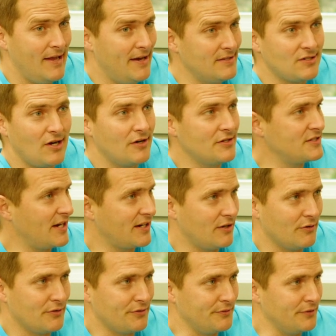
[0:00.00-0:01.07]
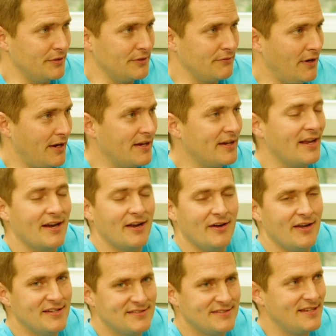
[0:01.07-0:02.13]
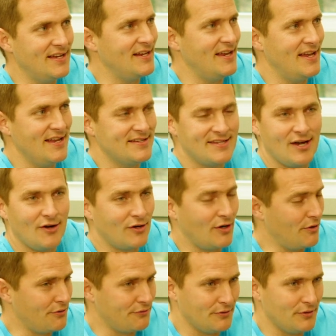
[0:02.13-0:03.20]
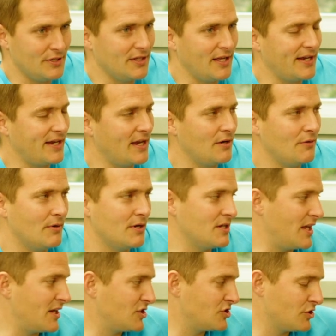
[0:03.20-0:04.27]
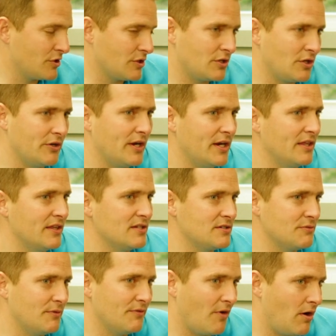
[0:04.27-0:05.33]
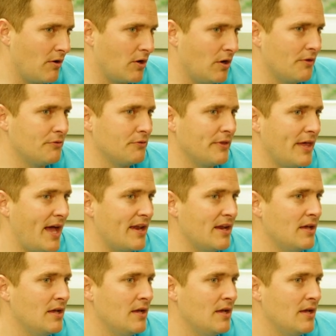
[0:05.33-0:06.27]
And it's hard as heck going through it. Oh, right? you know, it's, it's brutal. It, it's hell going through it. Like brutal. I don't want to like sugarcoat any of this, and no. we've all gone through that.